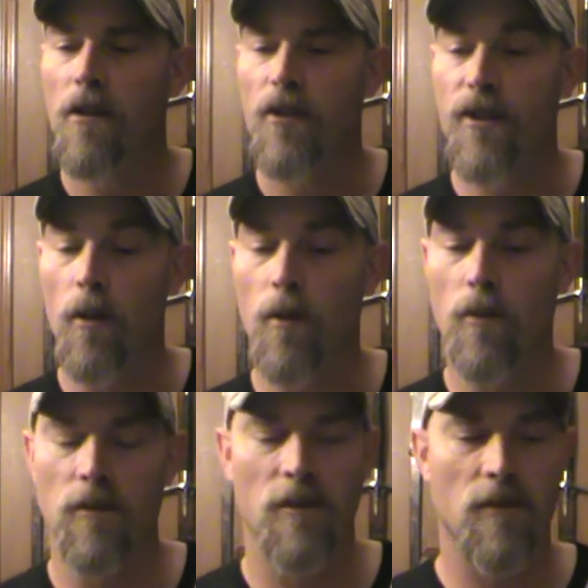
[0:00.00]

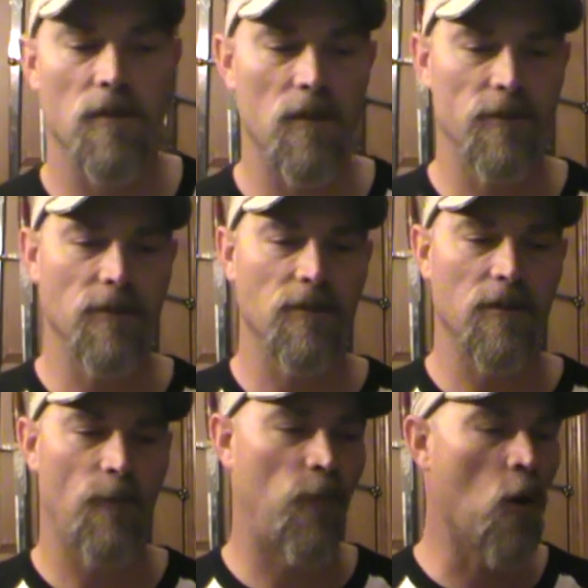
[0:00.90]
So
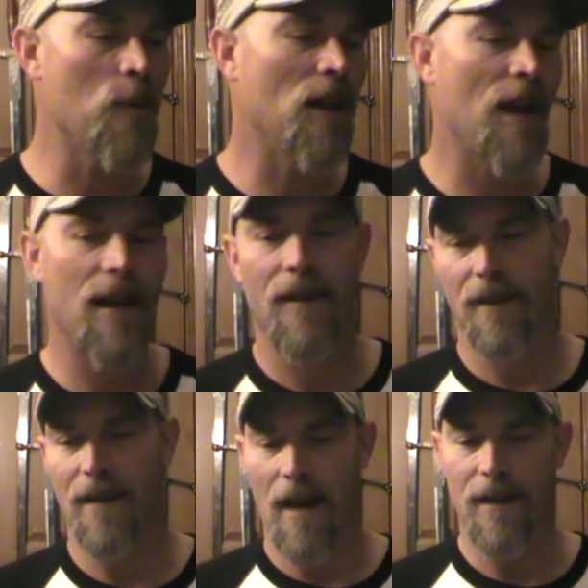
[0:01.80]
formulated
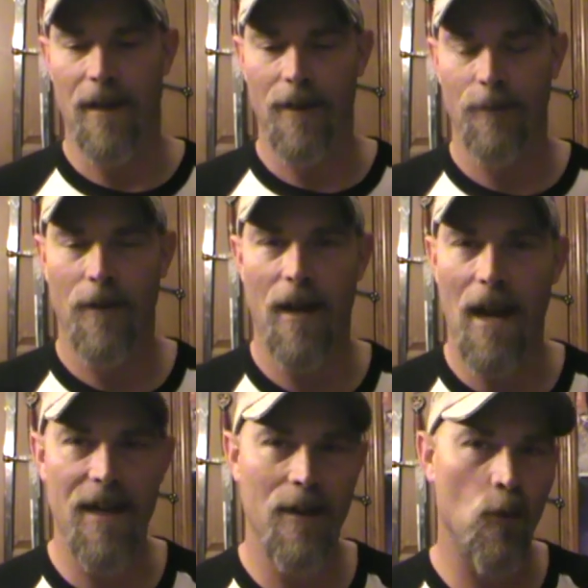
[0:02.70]
this idea, and
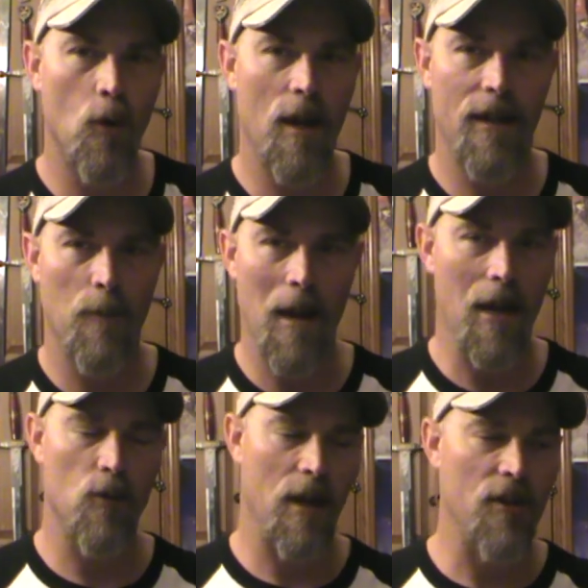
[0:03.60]
I didn't look at the
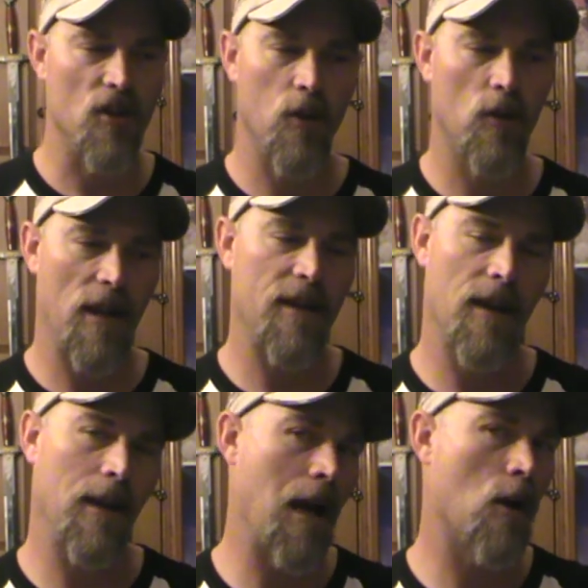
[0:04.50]
module, I just looked at the
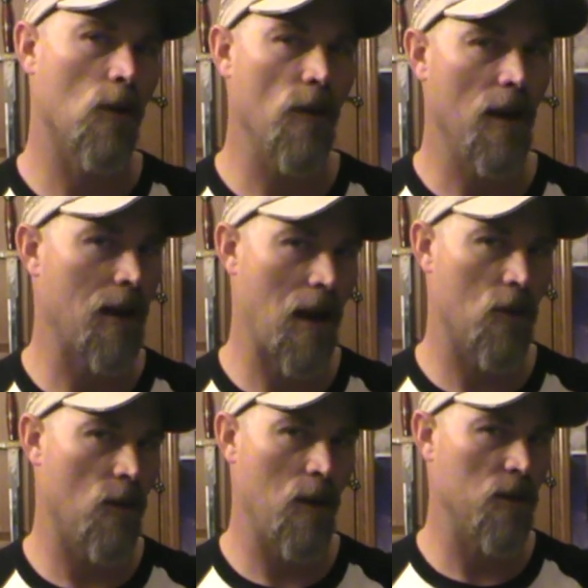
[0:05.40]
encounter
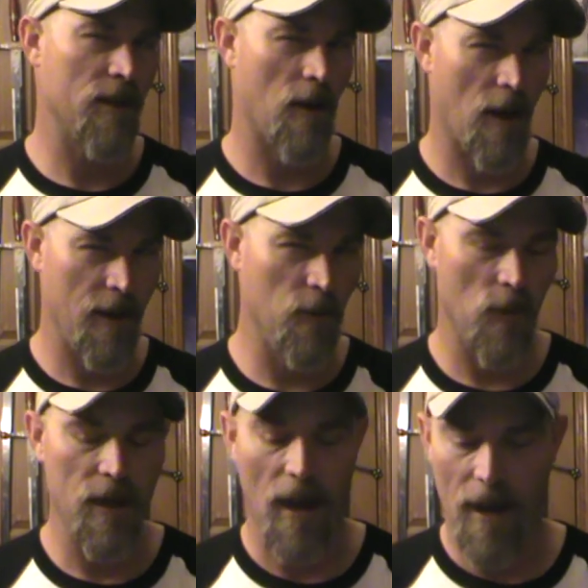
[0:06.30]
that was there. I didn't
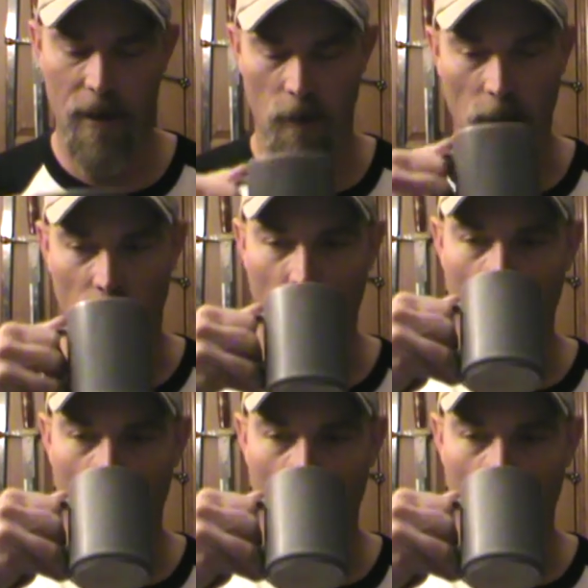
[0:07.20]
read the heading or anything.